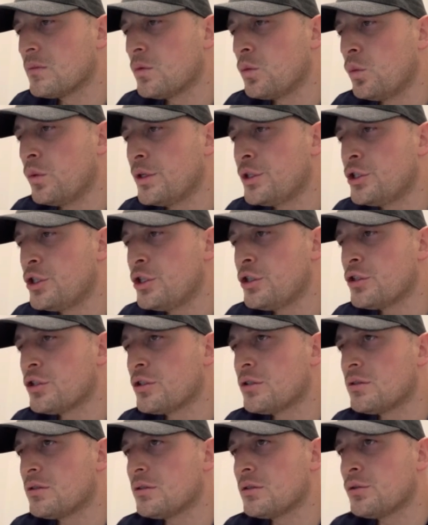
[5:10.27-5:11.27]
which
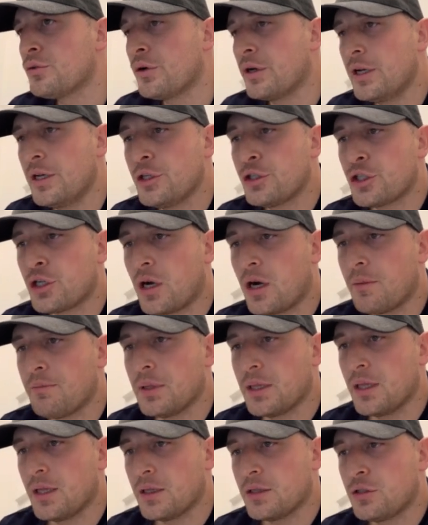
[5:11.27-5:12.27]
is really sharp
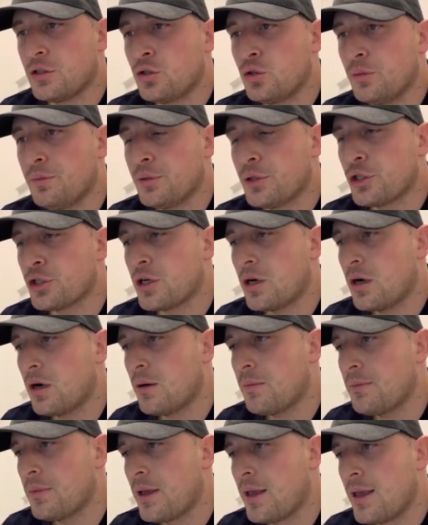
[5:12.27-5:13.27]
but not super
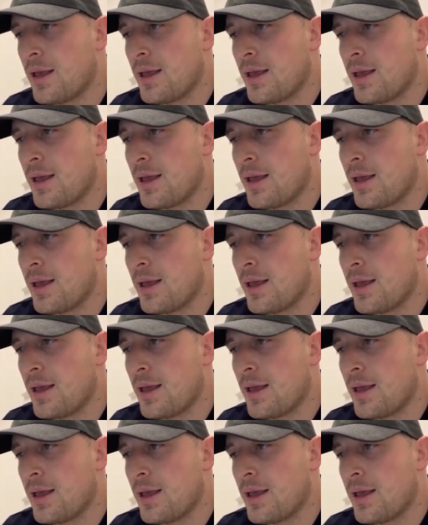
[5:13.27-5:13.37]
sharp.